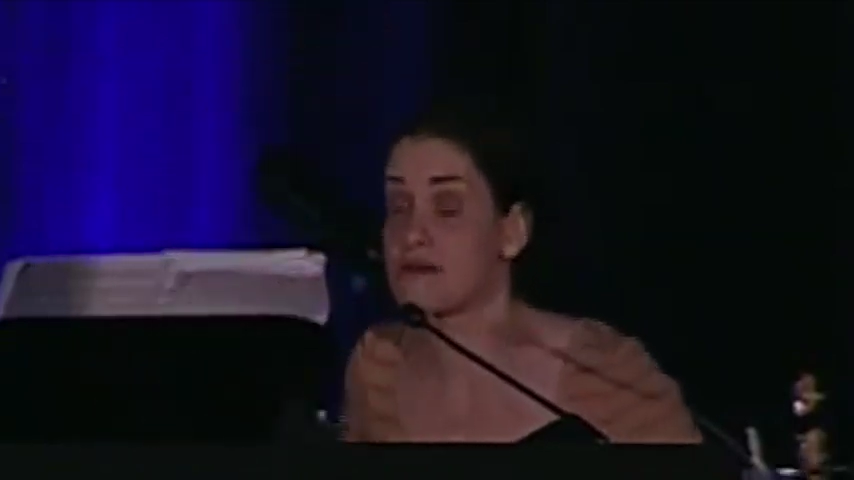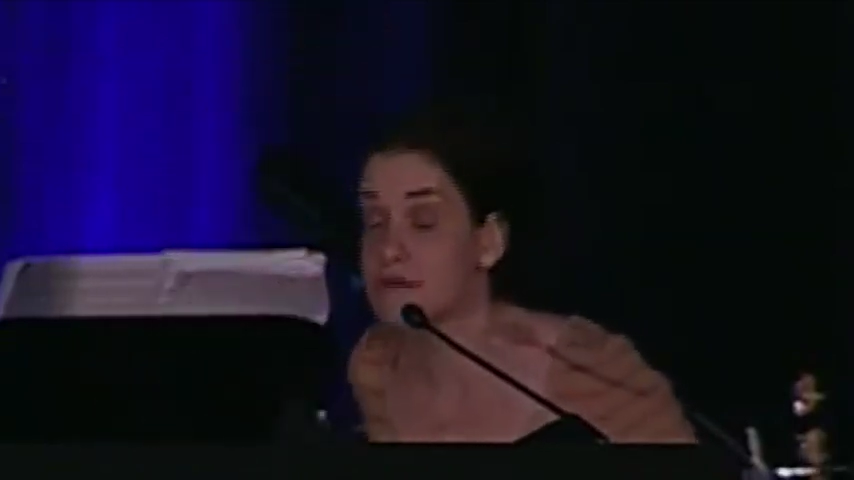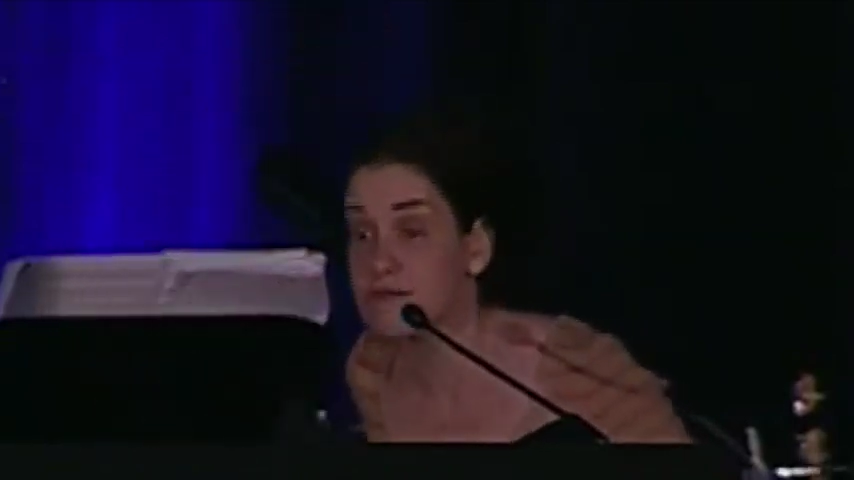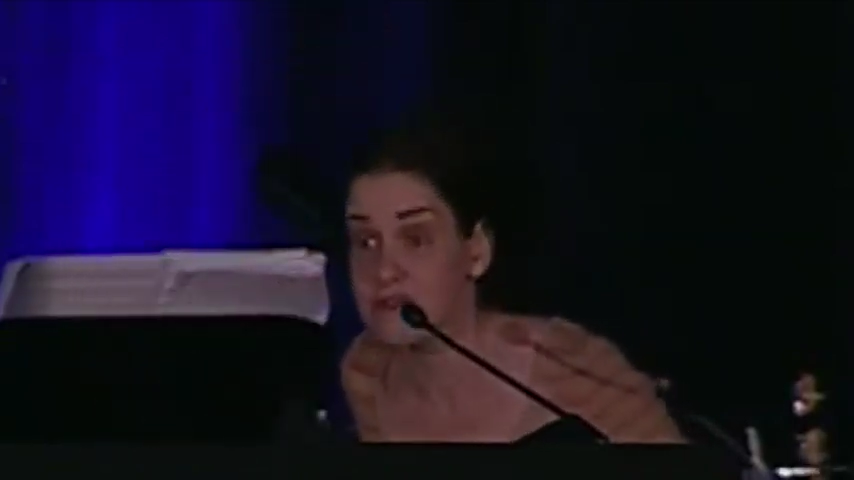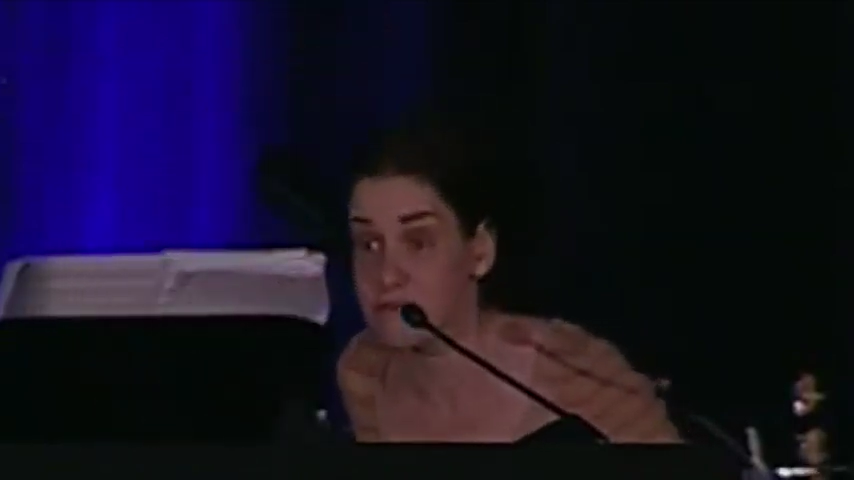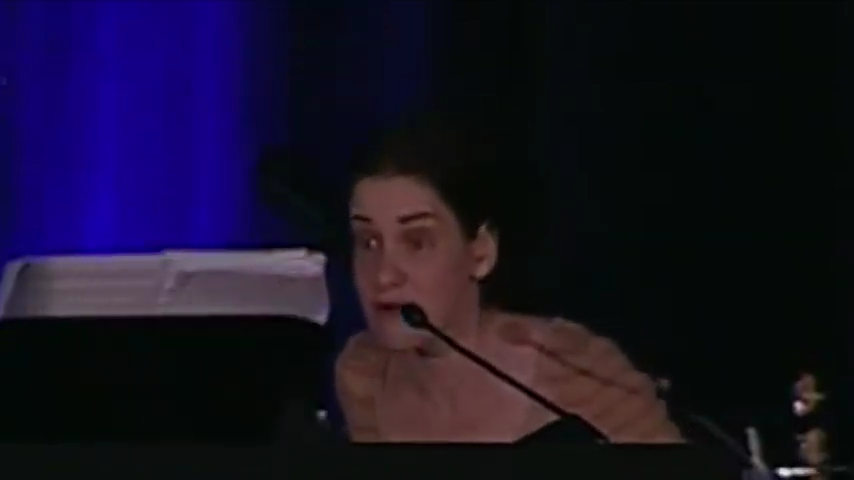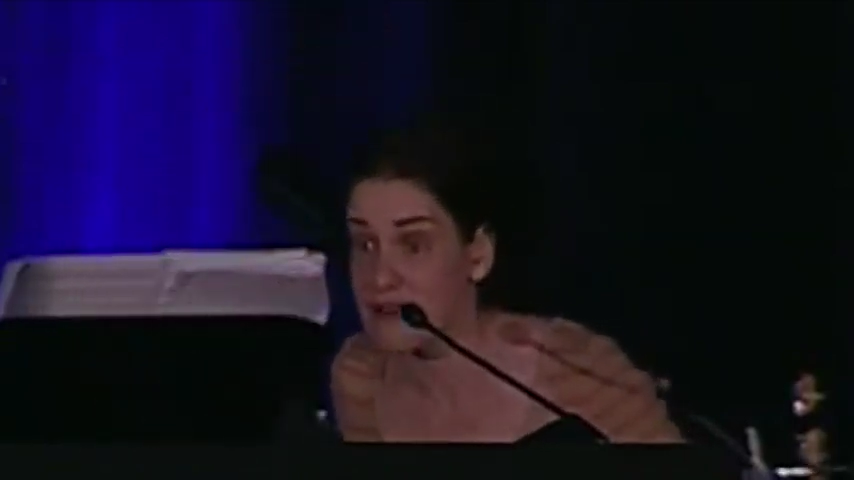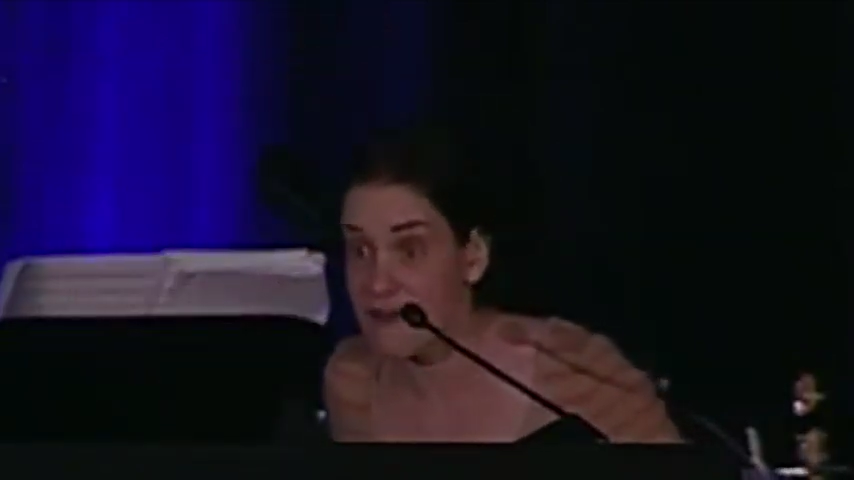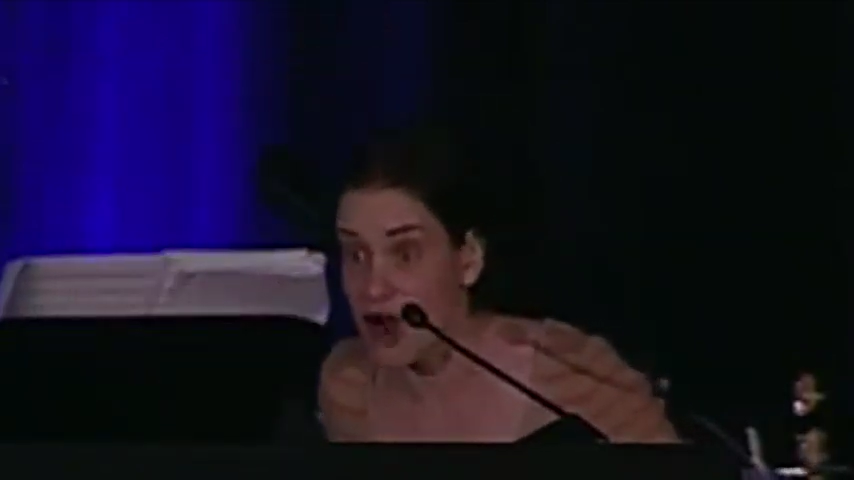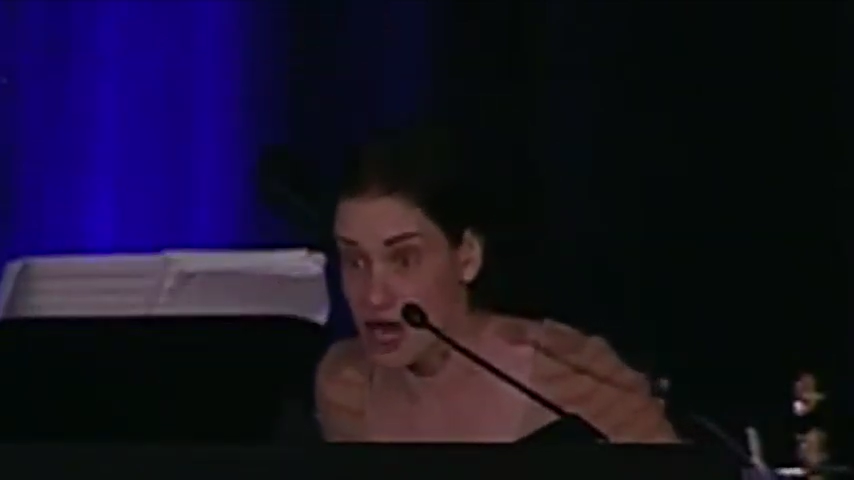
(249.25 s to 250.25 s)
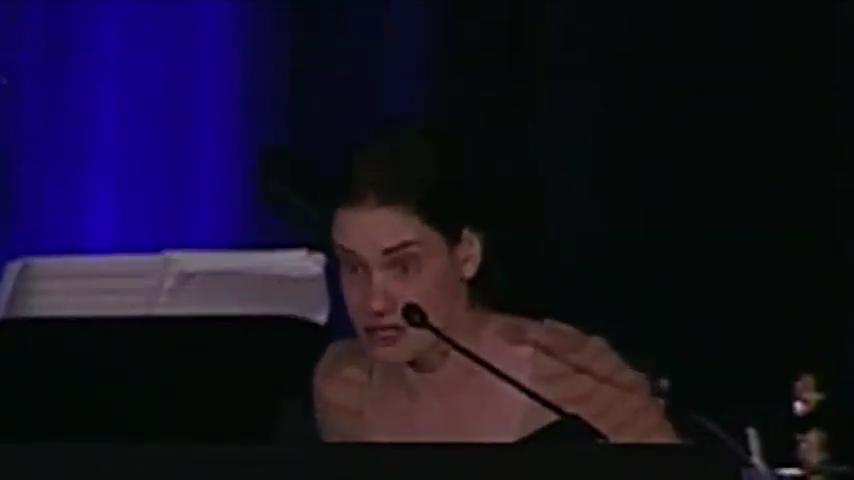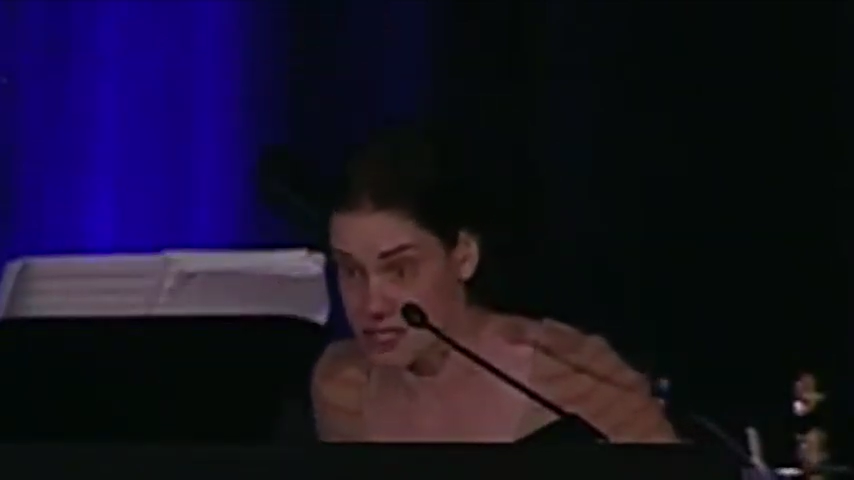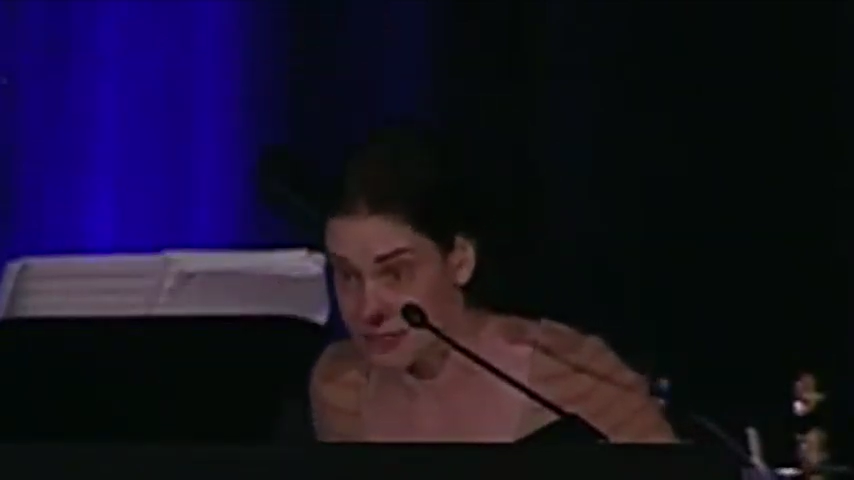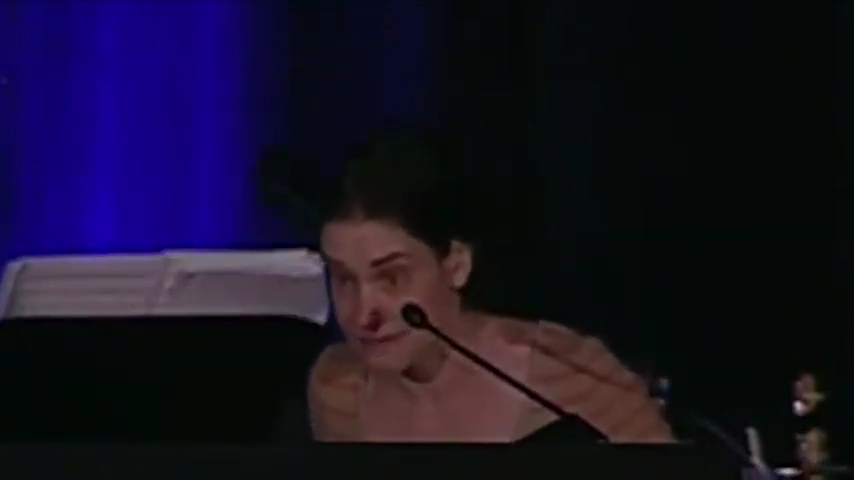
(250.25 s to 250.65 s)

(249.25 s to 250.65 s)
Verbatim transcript: movie Braveheart.